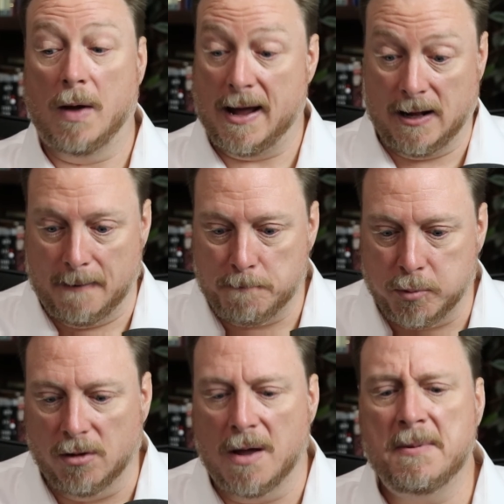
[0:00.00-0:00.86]
and it
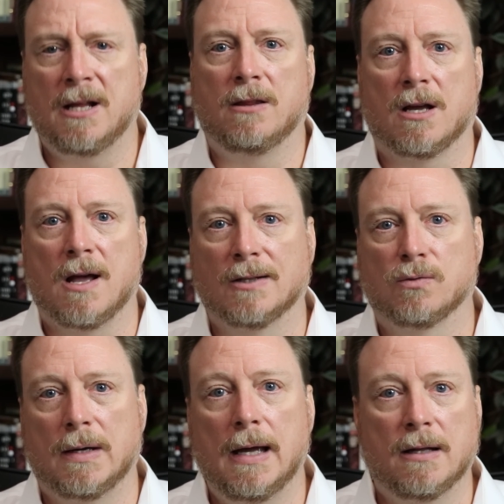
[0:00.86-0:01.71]
plummeted the
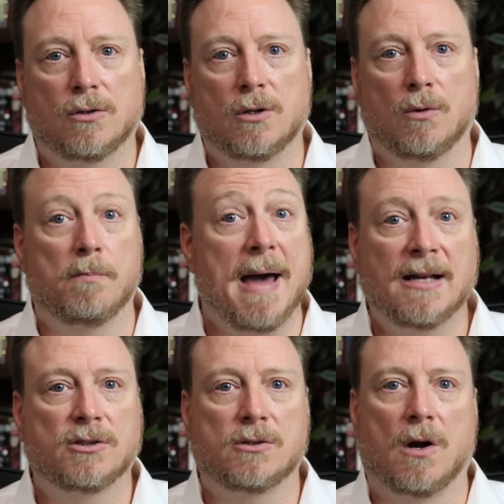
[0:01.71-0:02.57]
country into
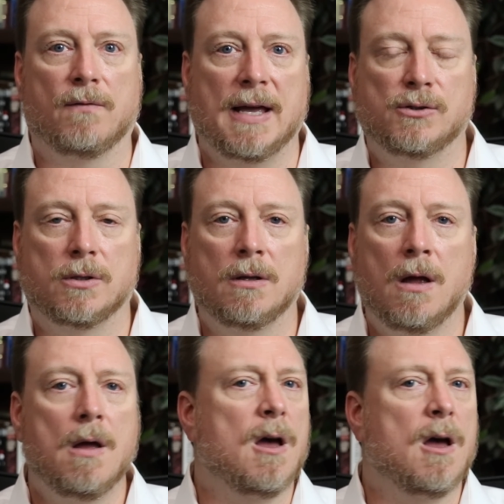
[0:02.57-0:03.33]
mass starvation.